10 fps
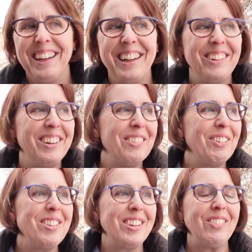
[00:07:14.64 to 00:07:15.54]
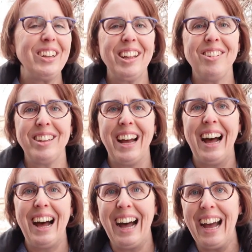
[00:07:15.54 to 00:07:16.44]
Now, number 7 is the
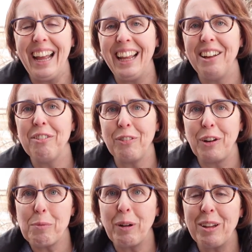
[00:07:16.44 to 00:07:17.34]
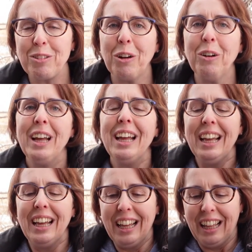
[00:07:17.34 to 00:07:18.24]
high frame rate. So
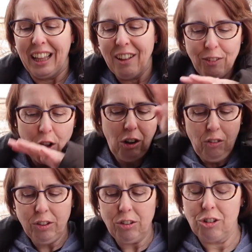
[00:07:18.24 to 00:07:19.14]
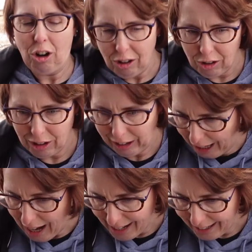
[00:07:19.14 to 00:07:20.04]
if all the stars
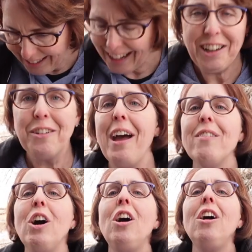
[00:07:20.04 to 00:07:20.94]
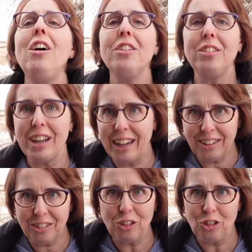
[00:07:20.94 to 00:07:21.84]
align and you have all the
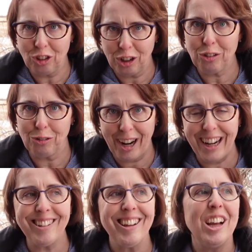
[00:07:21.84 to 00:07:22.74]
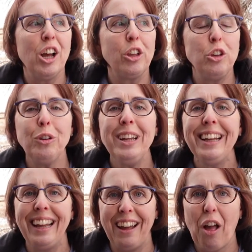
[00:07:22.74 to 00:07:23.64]
settings just right, you
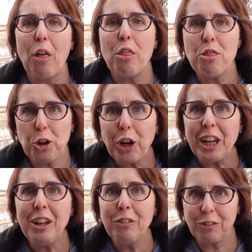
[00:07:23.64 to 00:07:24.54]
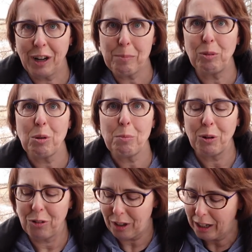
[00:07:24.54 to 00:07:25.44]
can get 30 frames
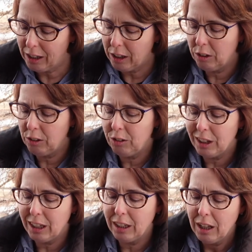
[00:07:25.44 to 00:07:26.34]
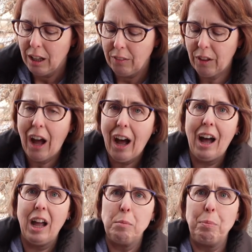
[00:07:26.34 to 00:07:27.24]
per second using the high